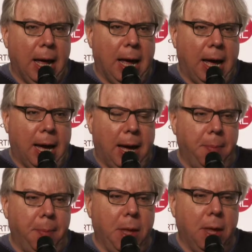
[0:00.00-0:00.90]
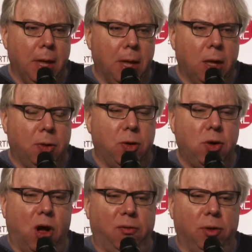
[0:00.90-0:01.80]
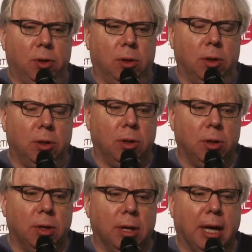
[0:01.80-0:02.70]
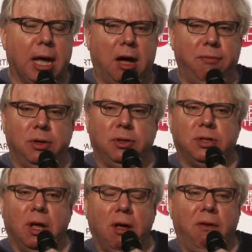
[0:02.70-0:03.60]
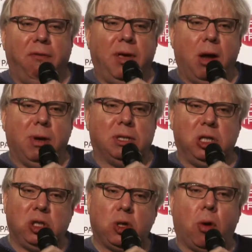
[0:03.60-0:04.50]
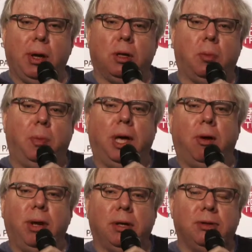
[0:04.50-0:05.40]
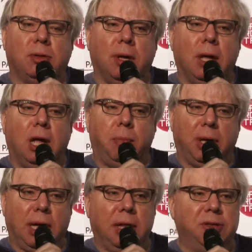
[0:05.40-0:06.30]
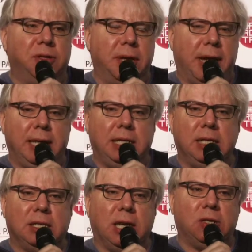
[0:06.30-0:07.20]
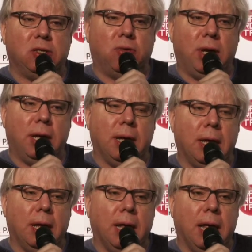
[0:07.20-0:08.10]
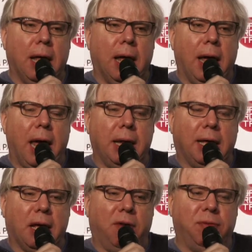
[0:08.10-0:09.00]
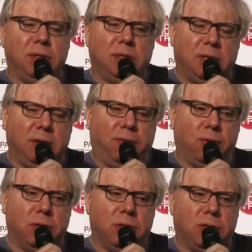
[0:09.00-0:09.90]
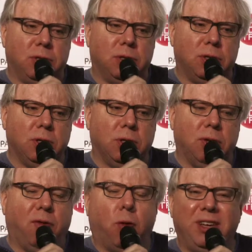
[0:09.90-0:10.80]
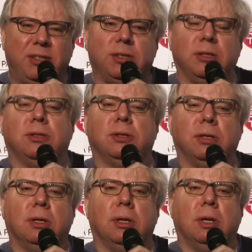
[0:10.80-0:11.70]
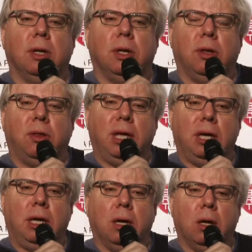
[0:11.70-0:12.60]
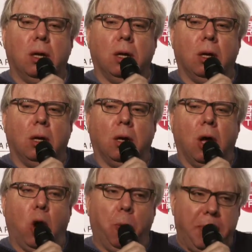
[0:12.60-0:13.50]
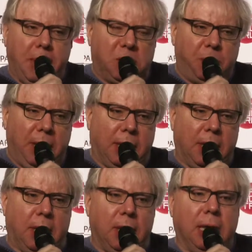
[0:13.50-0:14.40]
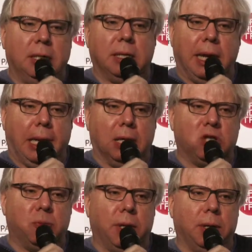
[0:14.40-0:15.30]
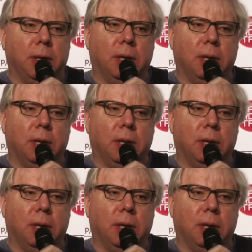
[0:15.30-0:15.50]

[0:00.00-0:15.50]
The novel covers various historical periods, begins in the 19th century, and it covers different voices. The opening speaker is an Englishman.